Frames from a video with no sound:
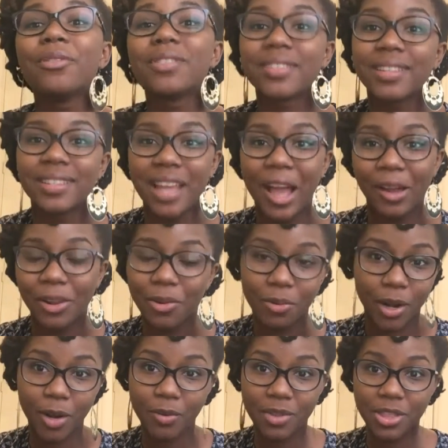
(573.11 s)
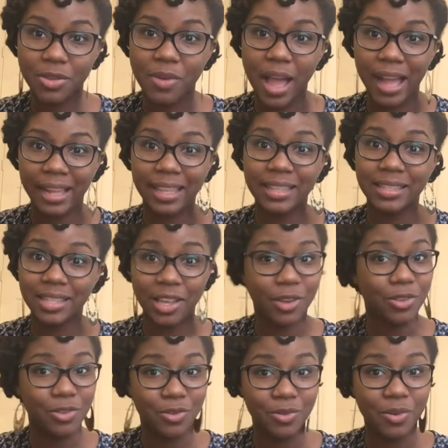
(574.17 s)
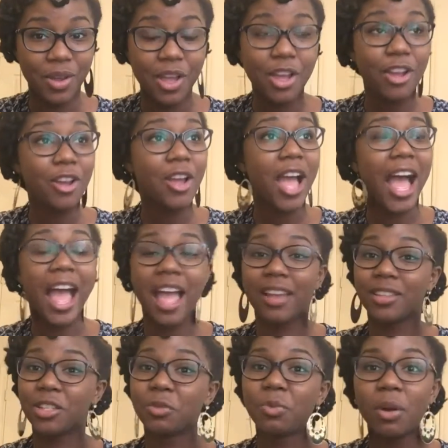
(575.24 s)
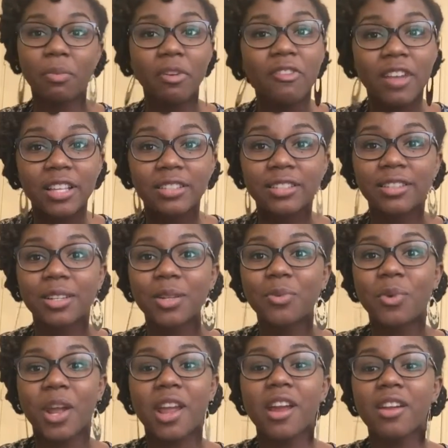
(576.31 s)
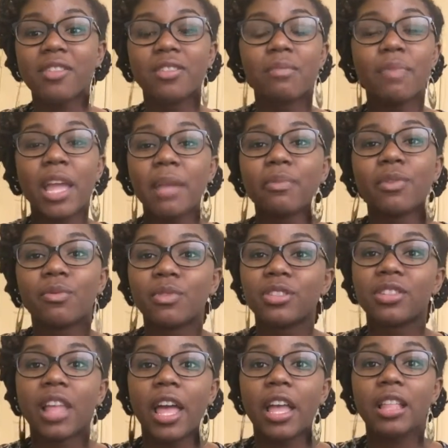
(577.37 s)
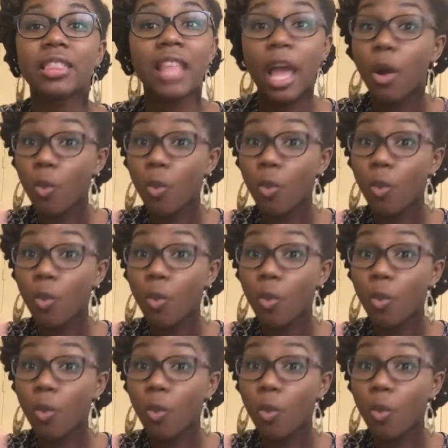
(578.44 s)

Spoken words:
sit down and work with you. I can tell you, I had this one professor where the paper was like,